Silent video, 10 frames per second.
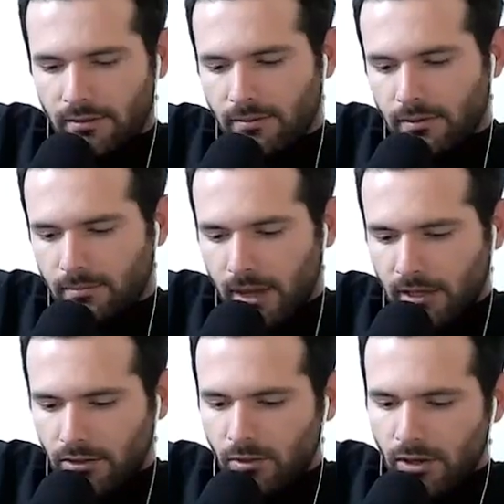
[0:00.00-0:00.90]
Mike,
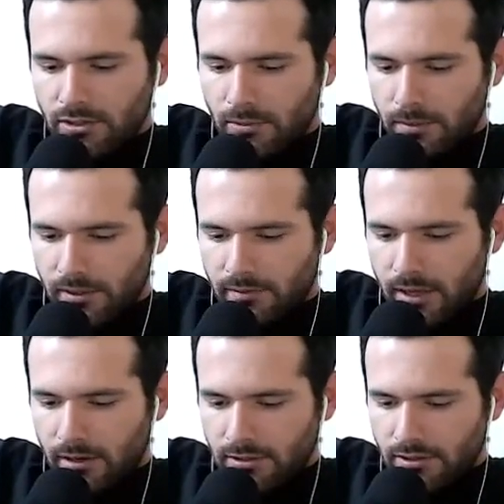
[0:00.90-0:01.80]
you also believe that
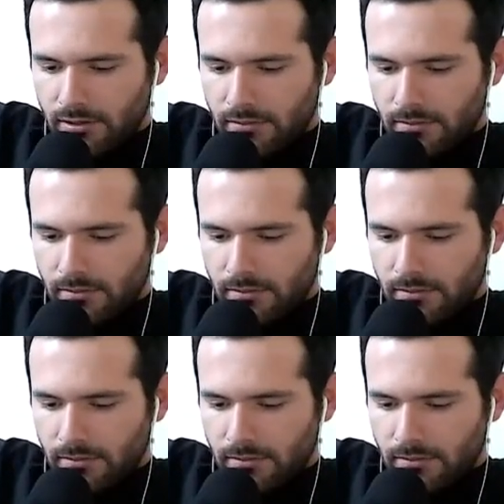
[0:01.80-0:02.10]
also?